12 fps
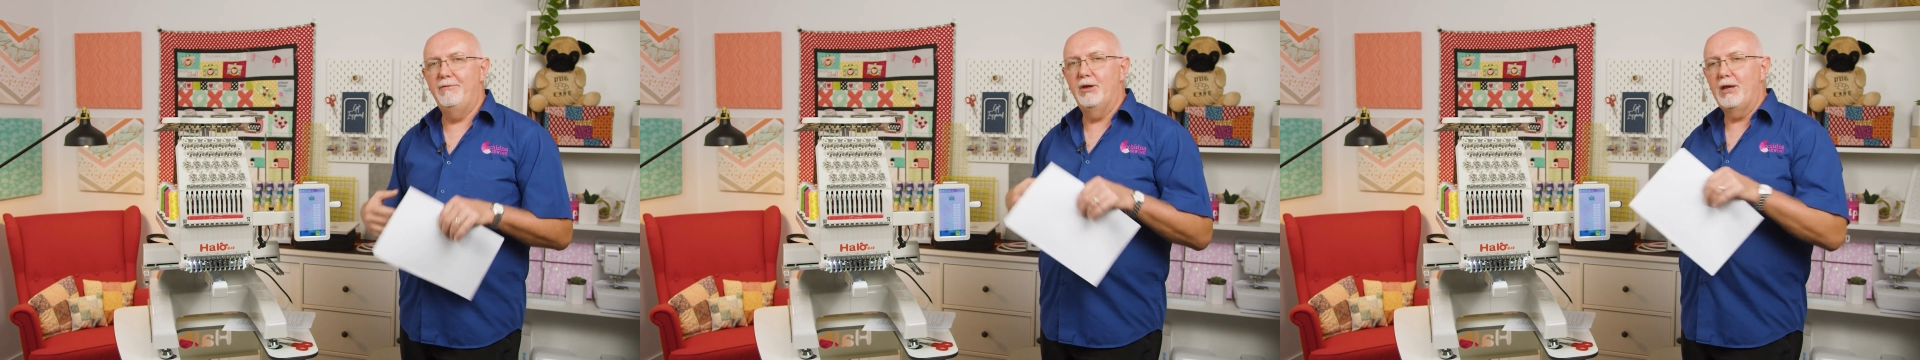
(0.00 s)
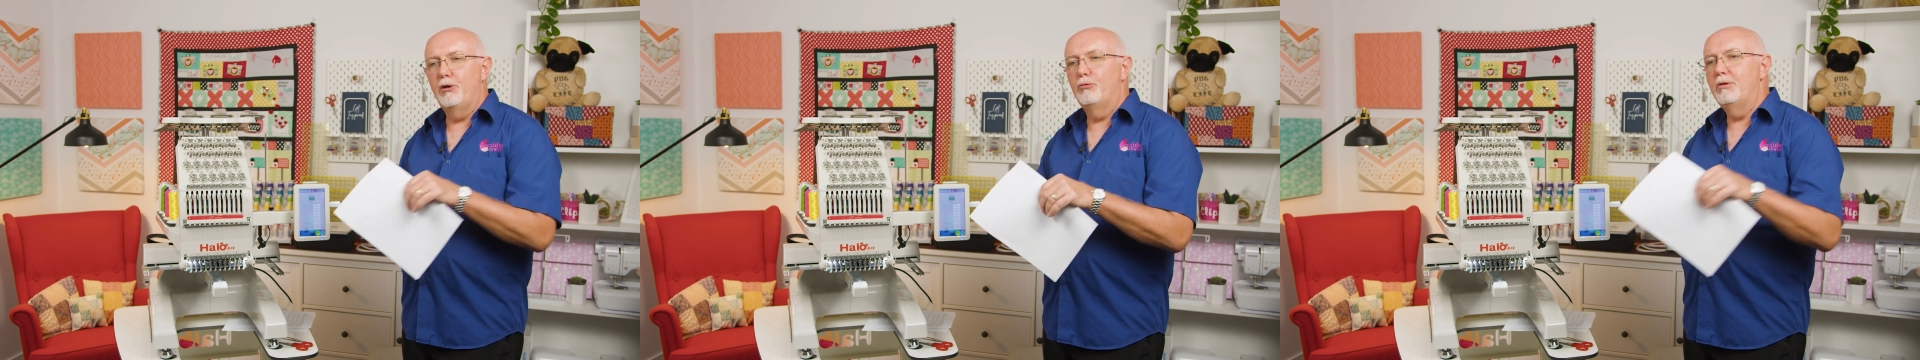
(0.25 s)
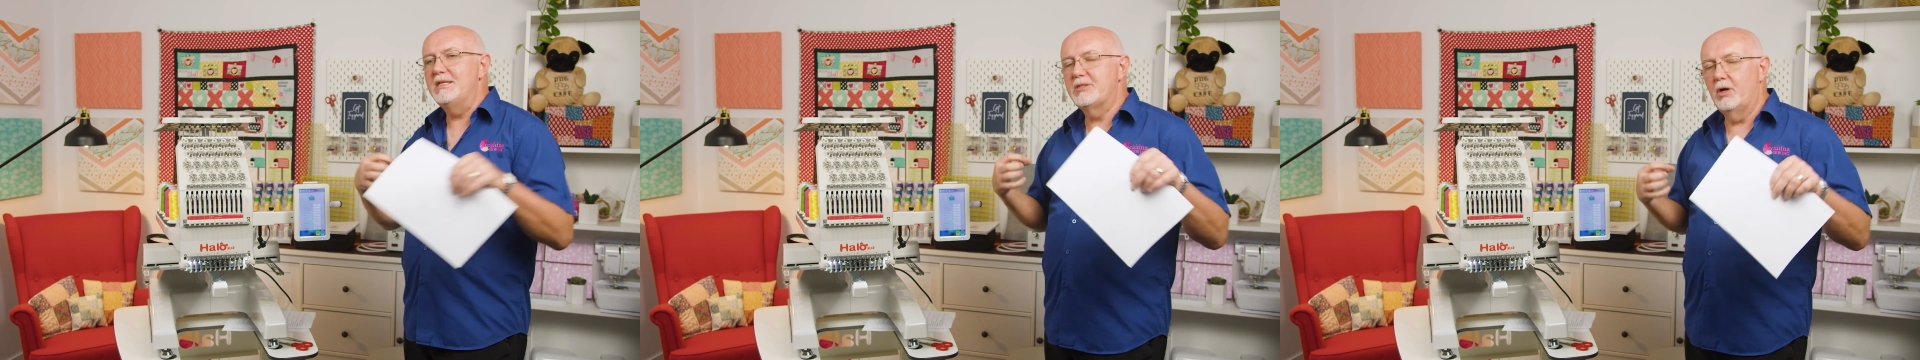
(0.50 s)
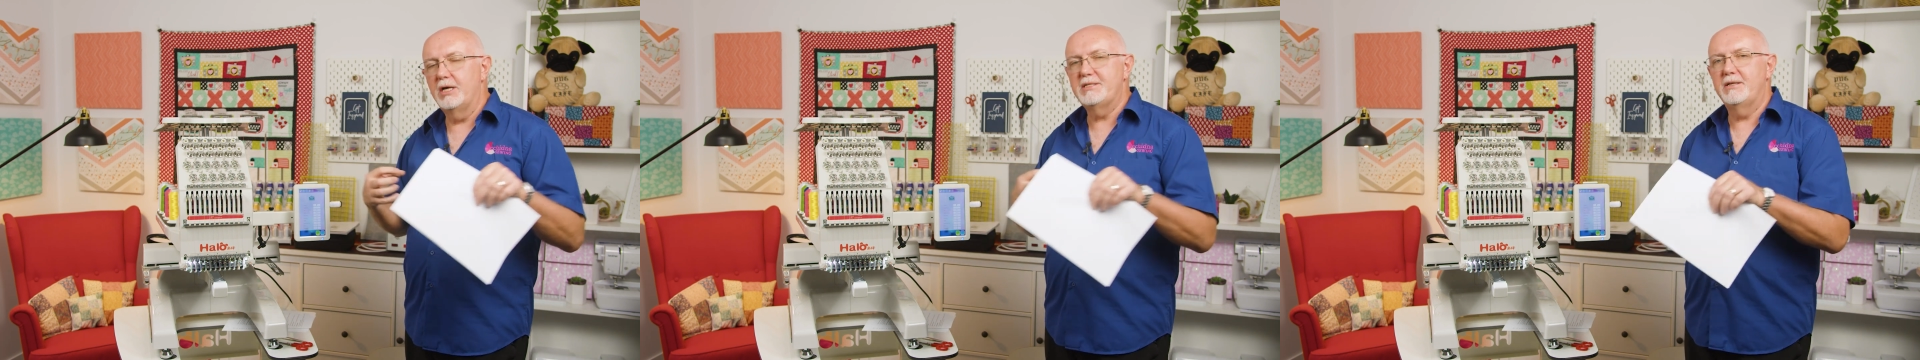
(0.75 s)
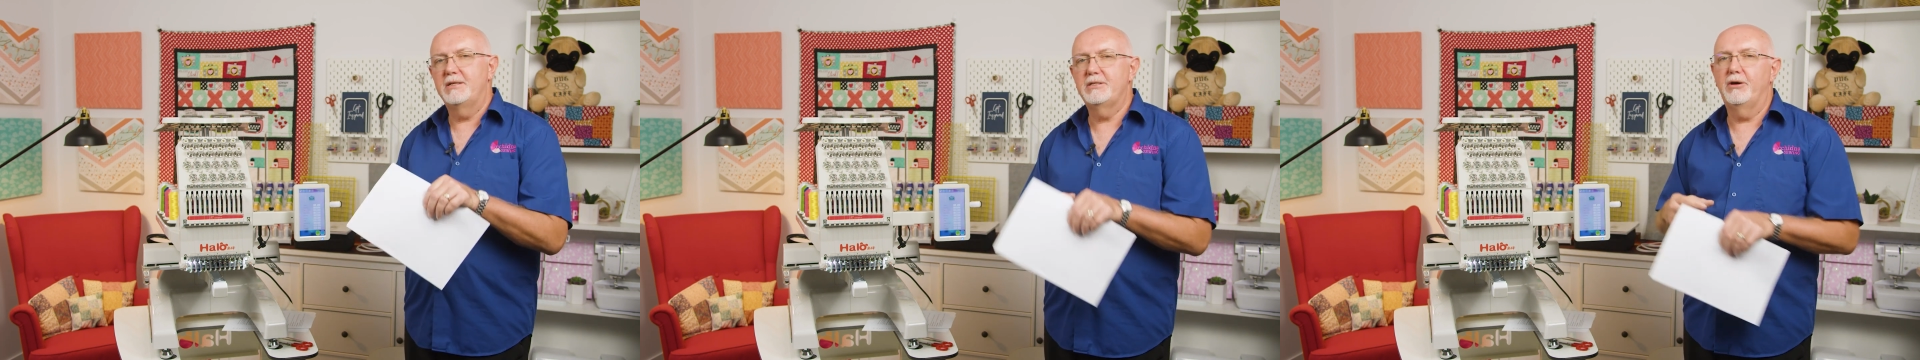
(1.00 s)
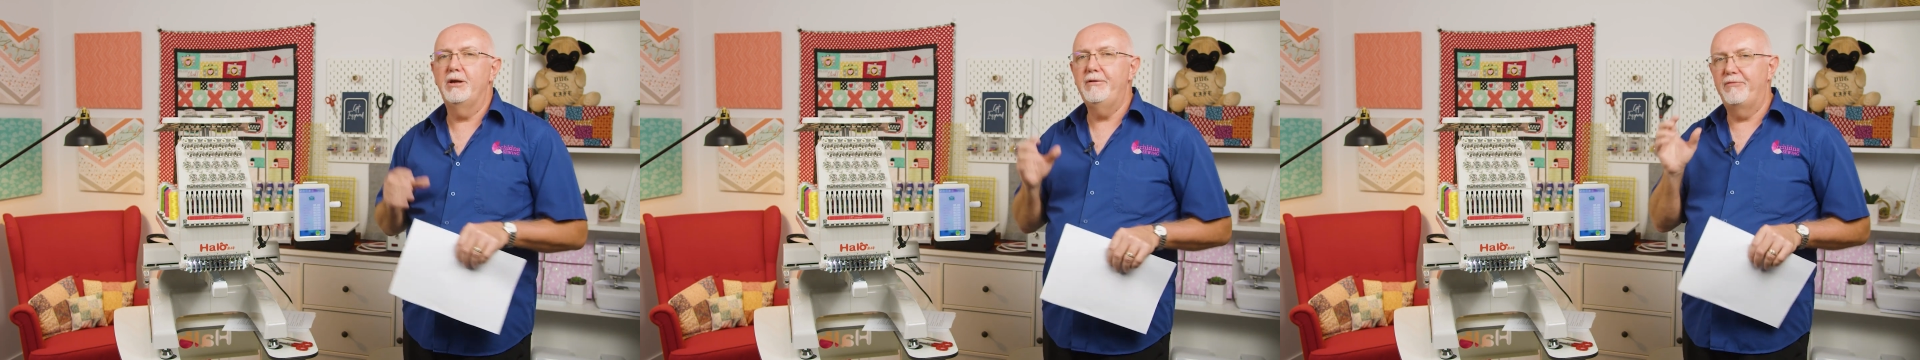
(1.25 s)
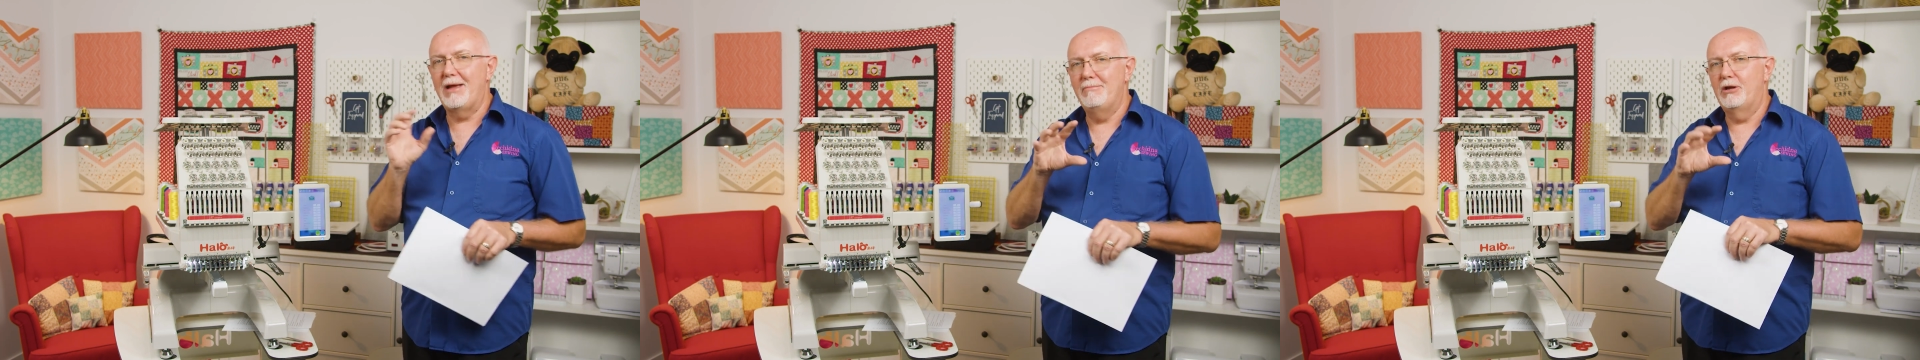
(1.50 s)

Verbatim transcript: If you're going to resize a design, you're far